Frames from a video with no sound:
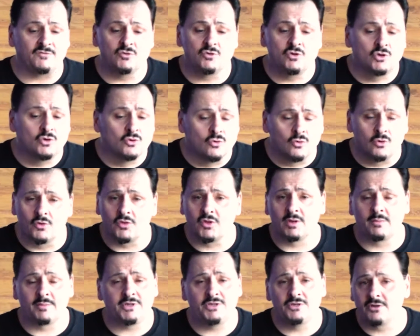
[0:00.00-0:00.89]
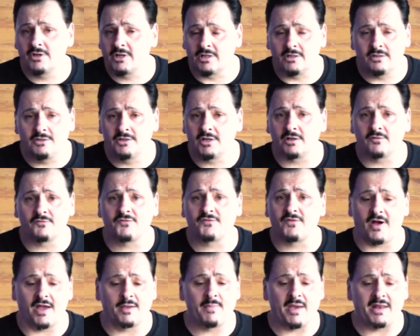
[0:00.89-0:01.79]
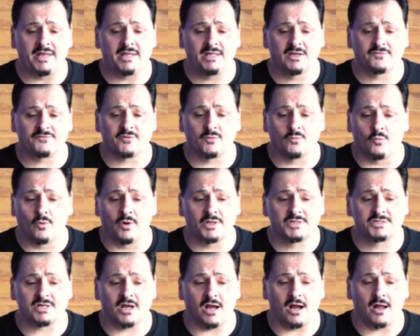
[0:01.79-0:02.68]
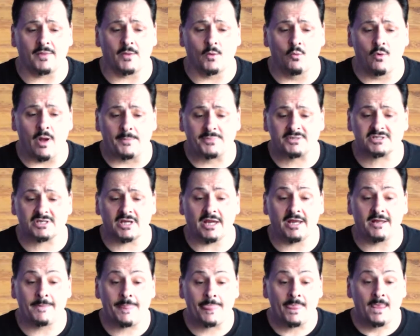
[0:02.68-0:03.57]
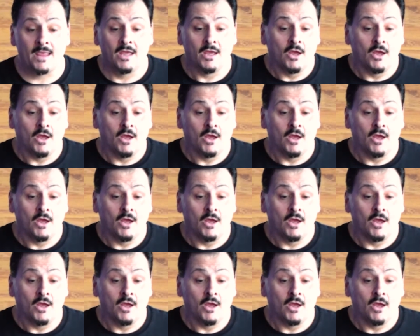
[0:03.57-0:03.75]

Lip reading: you Google them and you can find many different ones on the website.